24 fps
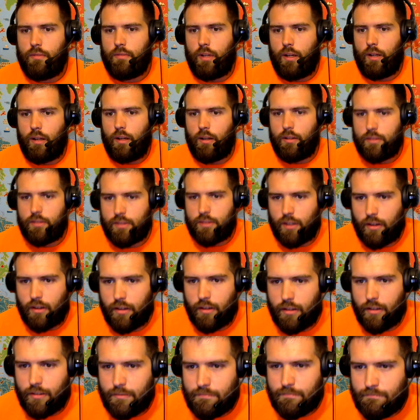Uh,
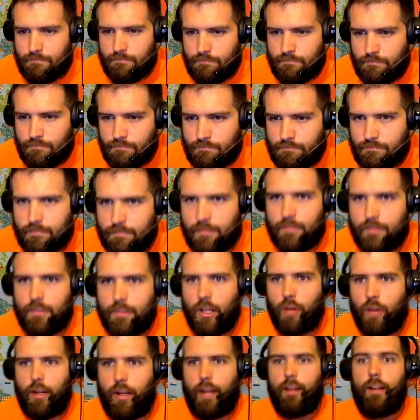sorry,
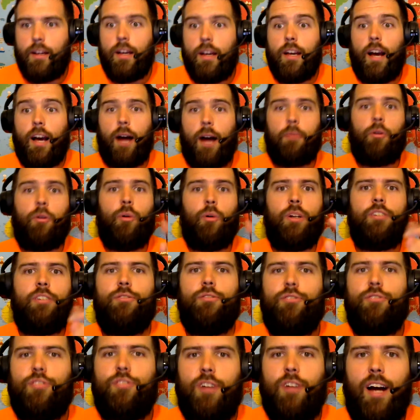Okay, I'm going
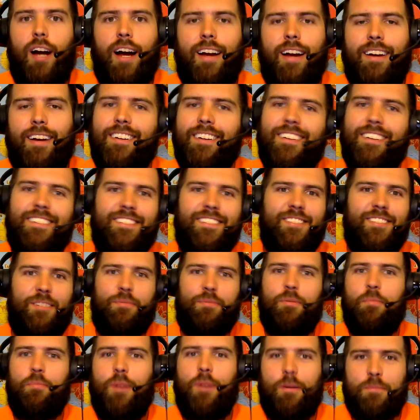to try
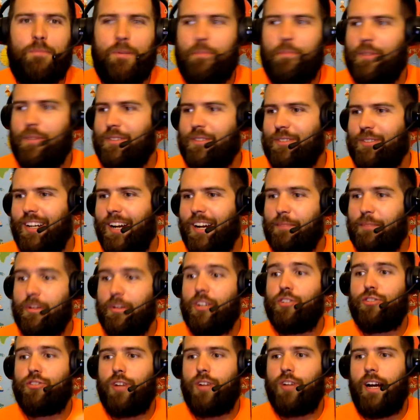something popped up on screen. I'm going
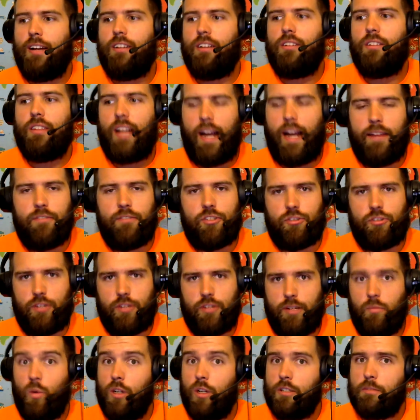to try to live
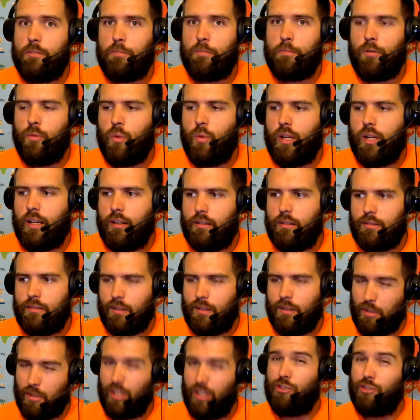stream once per week.
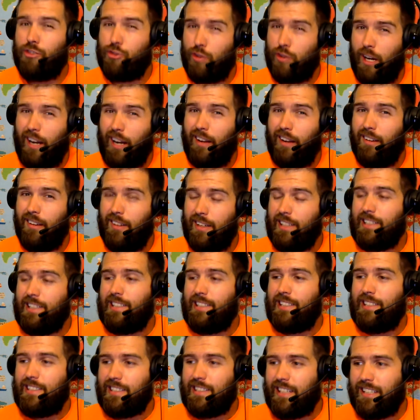I'm going to try.
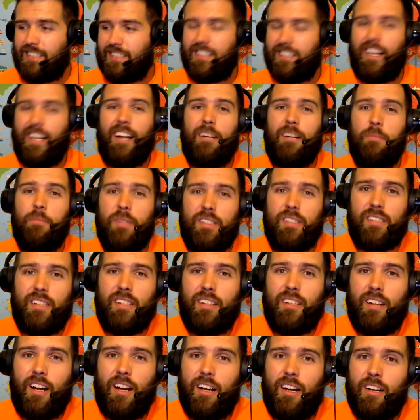It's kind of
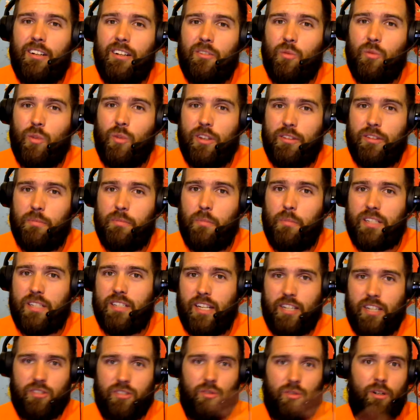busy uh, with my
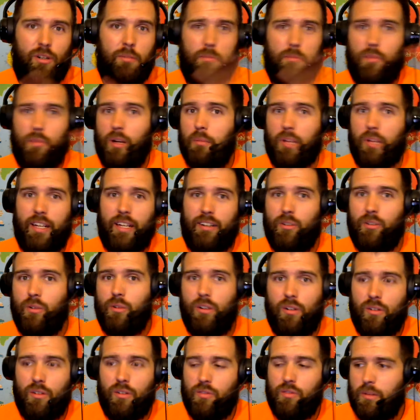schedule. I'm, I'm like going
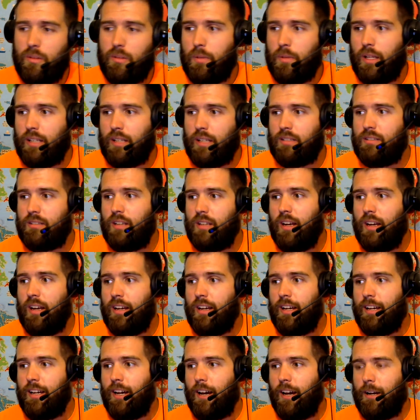all over the place.
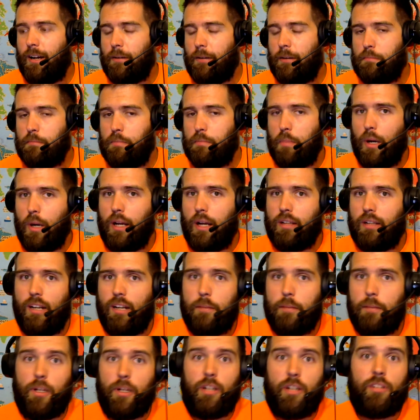Um, but
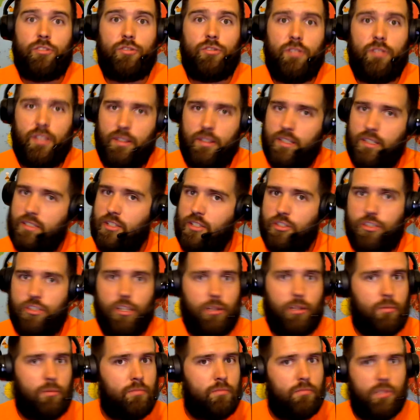I'm going to, this is
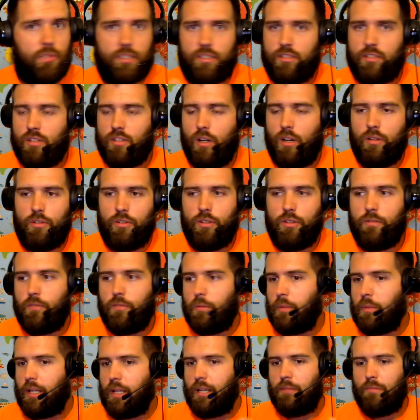new. This is all new for
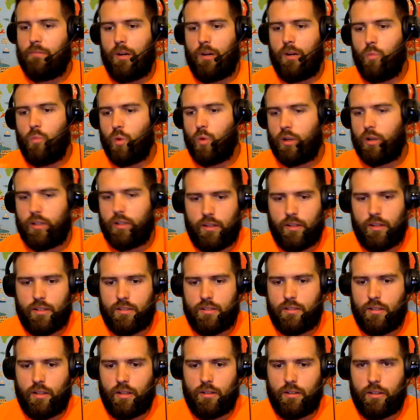me. I'm, I'm working
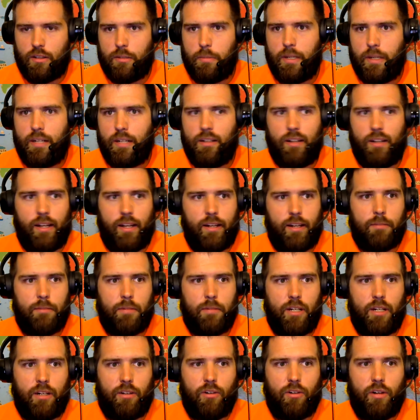this a little bit and I'm
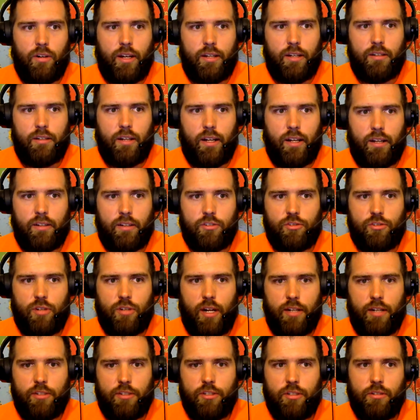going to go ahead and
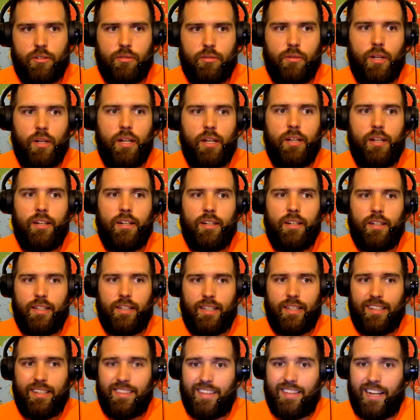try to
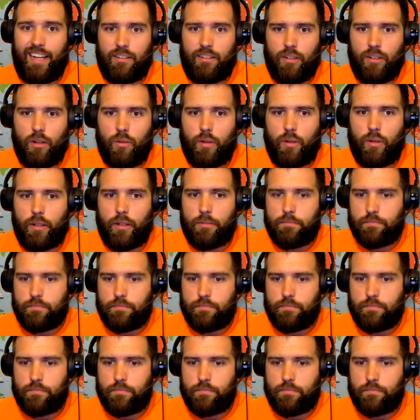get that going.